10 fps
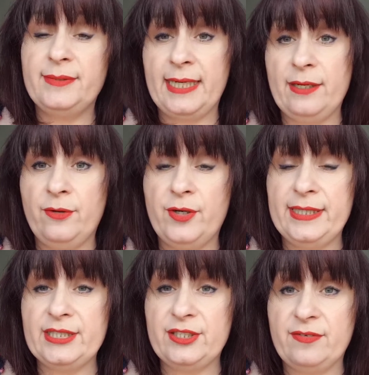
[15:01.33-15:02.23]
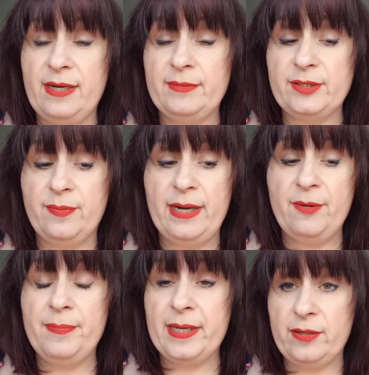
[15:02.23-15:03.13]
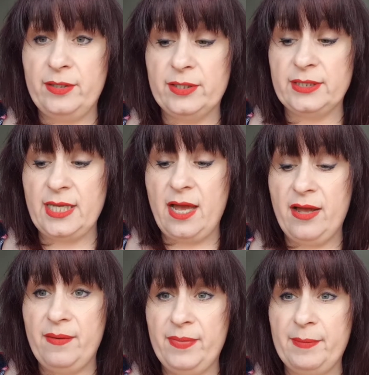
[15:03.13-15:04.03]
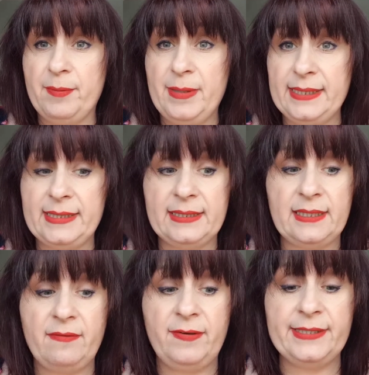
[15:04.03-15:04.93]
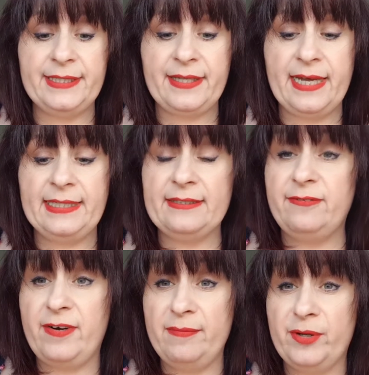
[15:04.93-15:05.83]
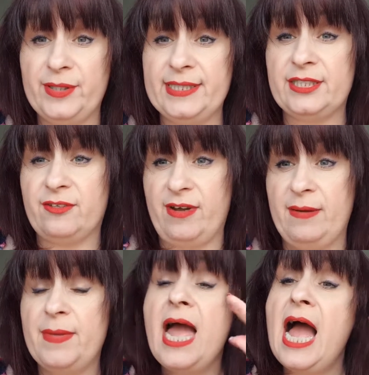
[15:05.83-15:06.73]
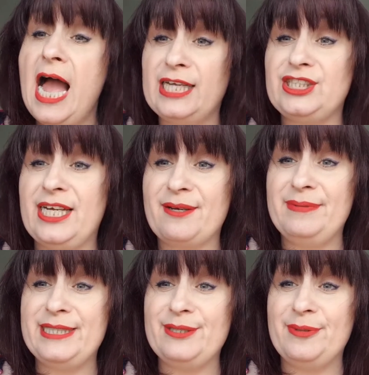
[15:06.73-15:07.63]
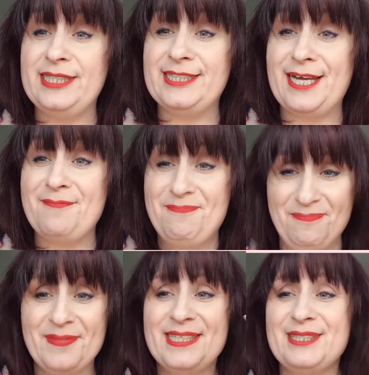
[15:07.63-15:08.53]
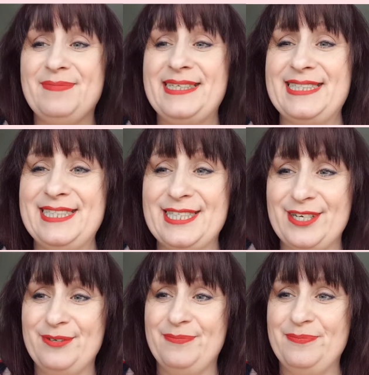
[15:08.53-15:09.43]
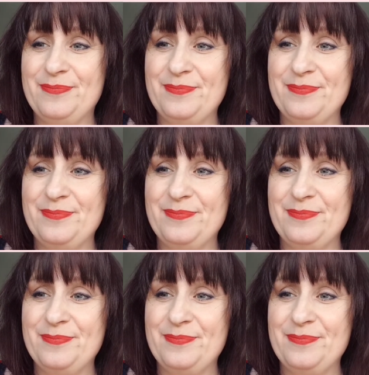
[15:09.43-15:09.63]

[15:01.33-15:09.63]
take a look on Instagram as well because there'll be plenty of stuff under there. So find me on Instagram, #Mrs. Windsor. Speak to you soon.